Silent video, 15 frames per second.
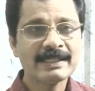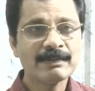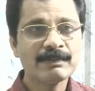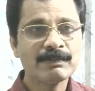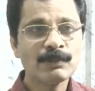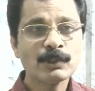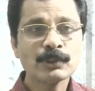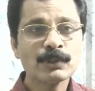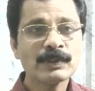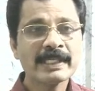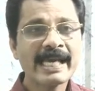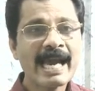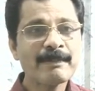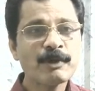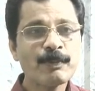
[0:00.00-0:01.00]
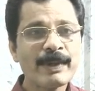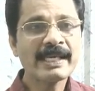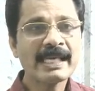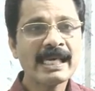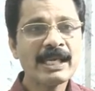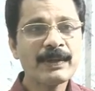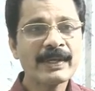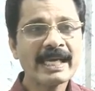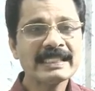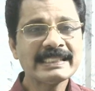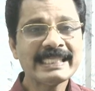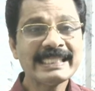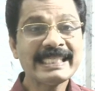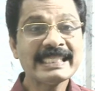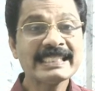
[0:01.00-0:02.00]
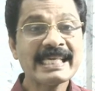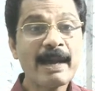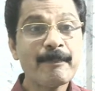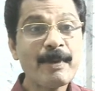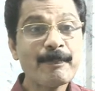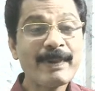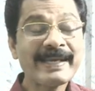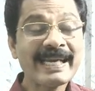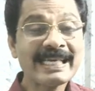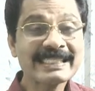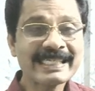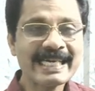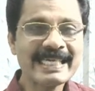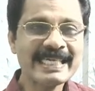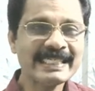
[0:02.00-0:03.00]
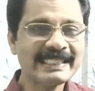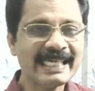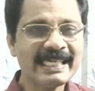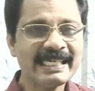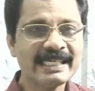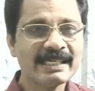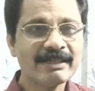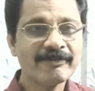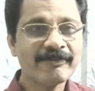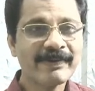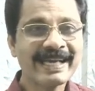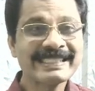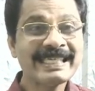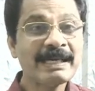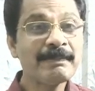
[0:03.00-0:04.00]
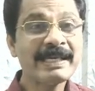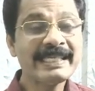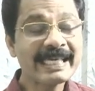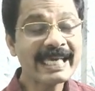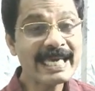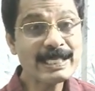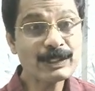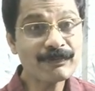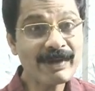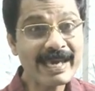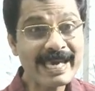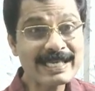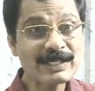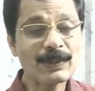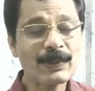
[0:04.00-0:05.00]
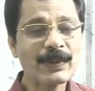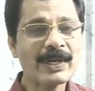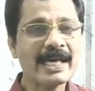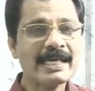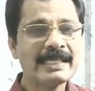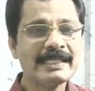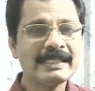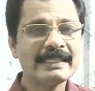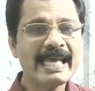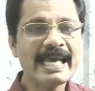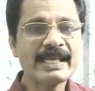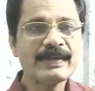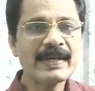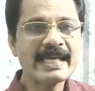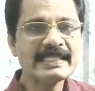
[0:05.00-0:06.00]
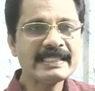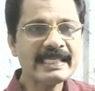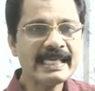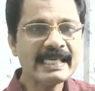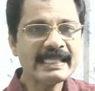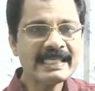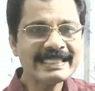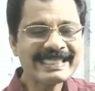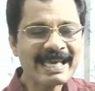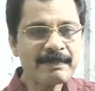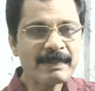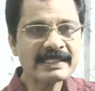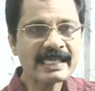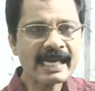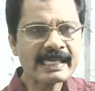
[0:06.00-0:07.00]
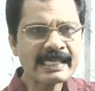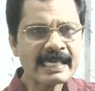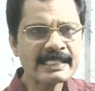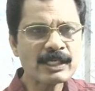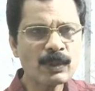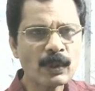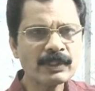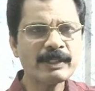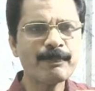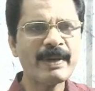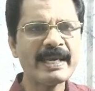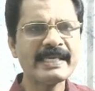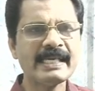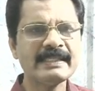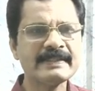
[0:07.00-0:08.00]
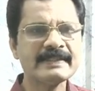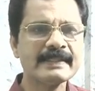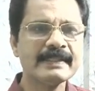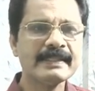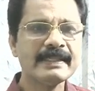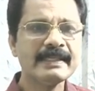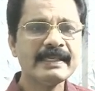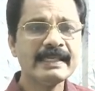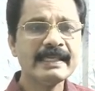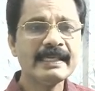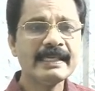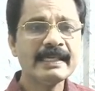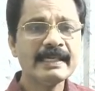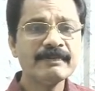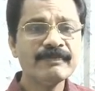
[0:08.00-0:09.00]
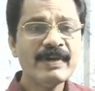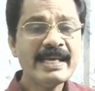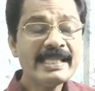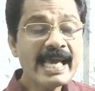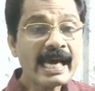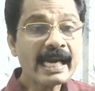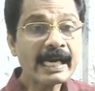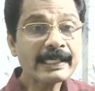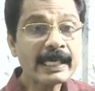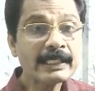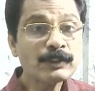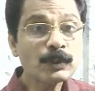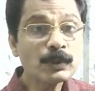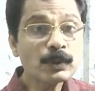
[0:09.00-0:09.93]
Most of the gamopetalae, you can see this epipetalous condition. For example, in the case of Ixora, there you can see the stamens are attached on the petals. When they are attached to